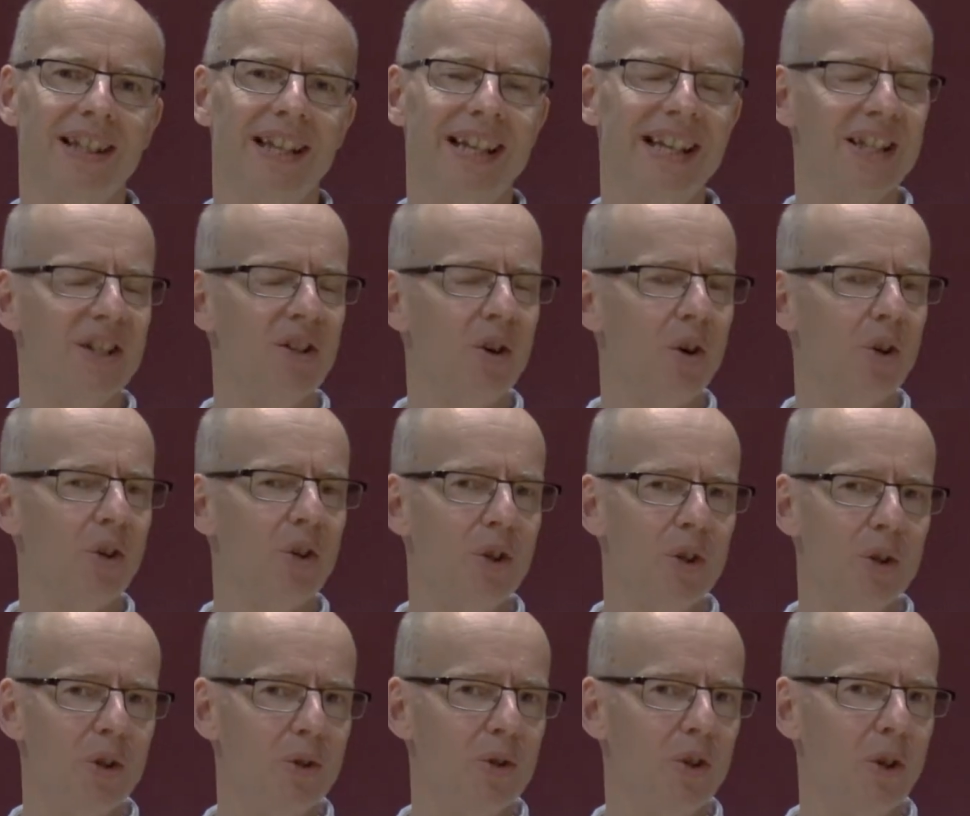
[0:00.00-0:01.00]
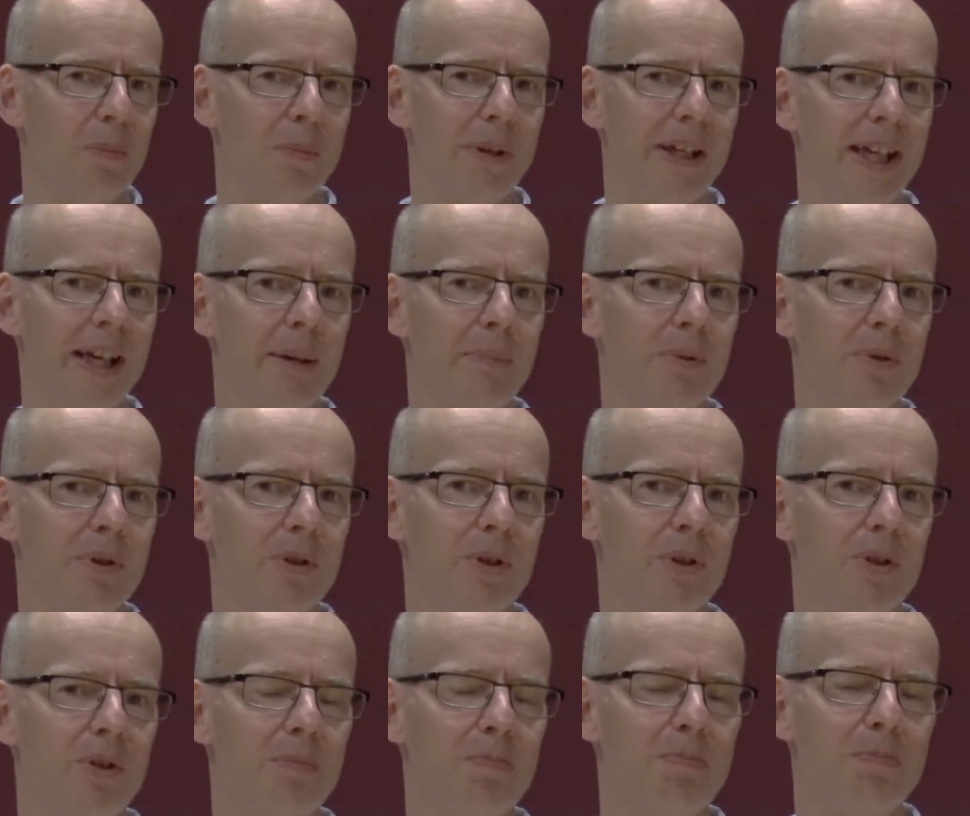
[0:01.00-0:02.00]
It's not good not being able
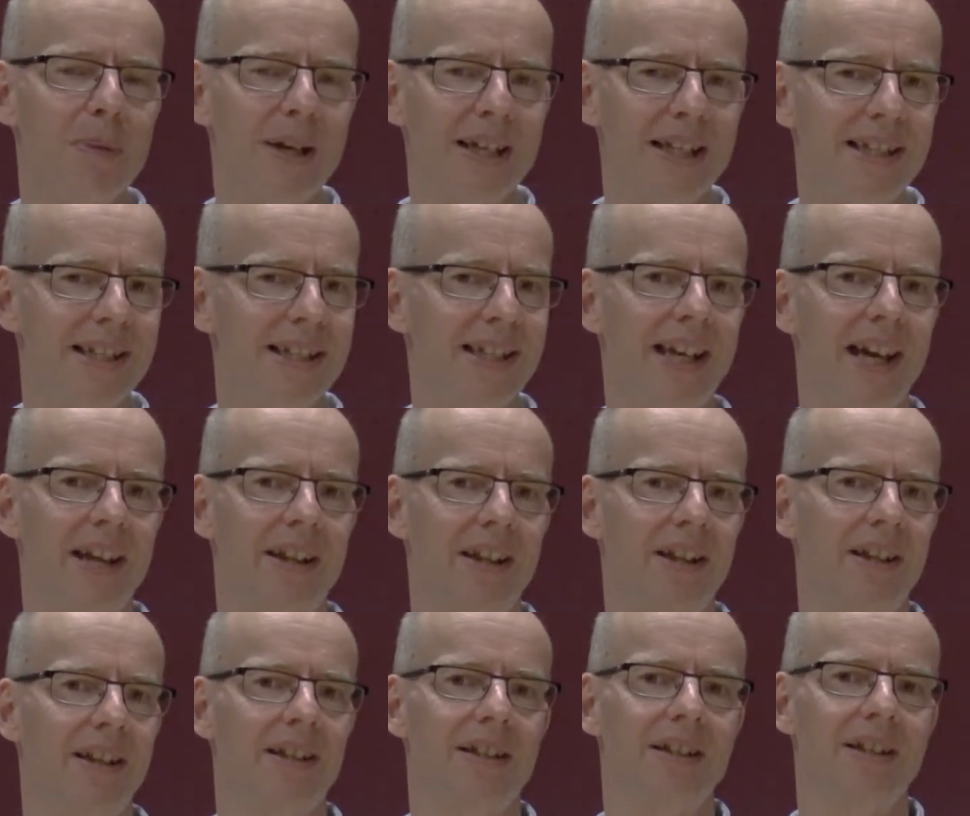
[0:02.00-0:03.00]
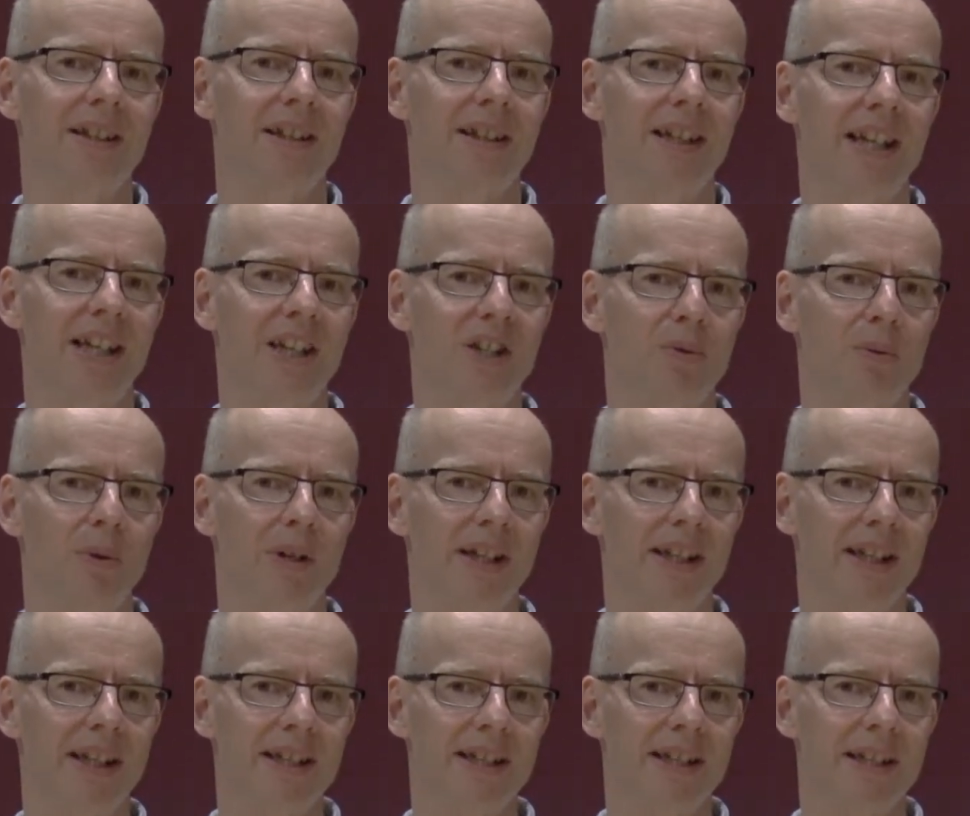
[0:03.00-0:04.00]
to meet together each
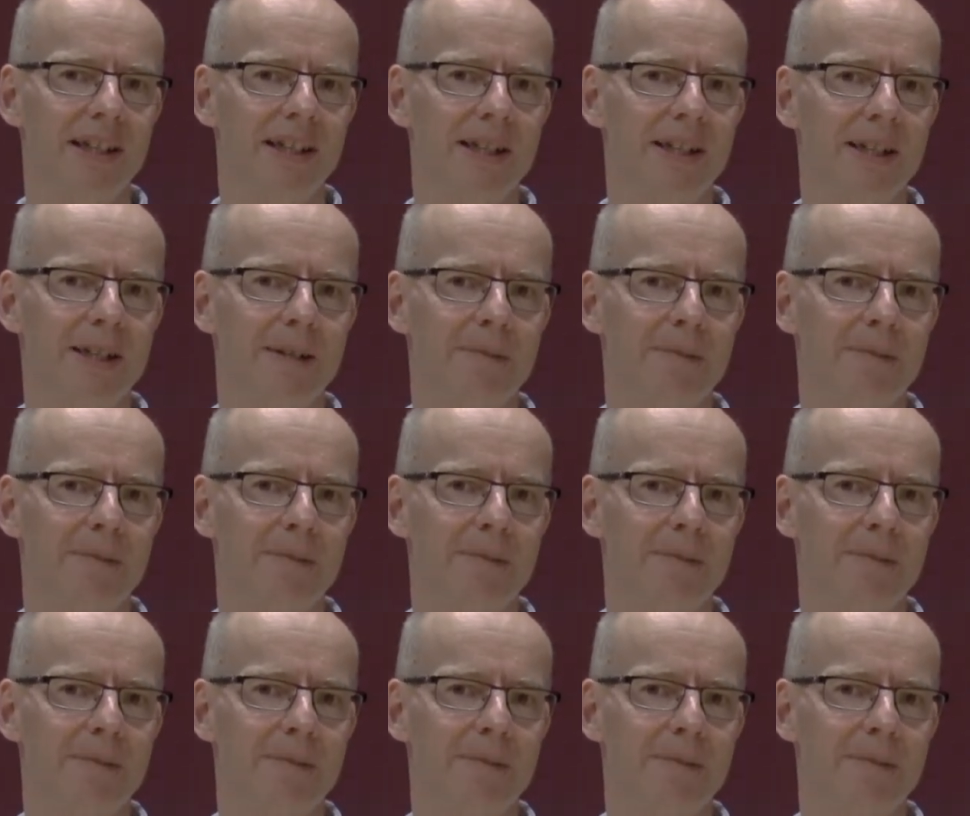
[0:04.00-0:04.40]
week, is it?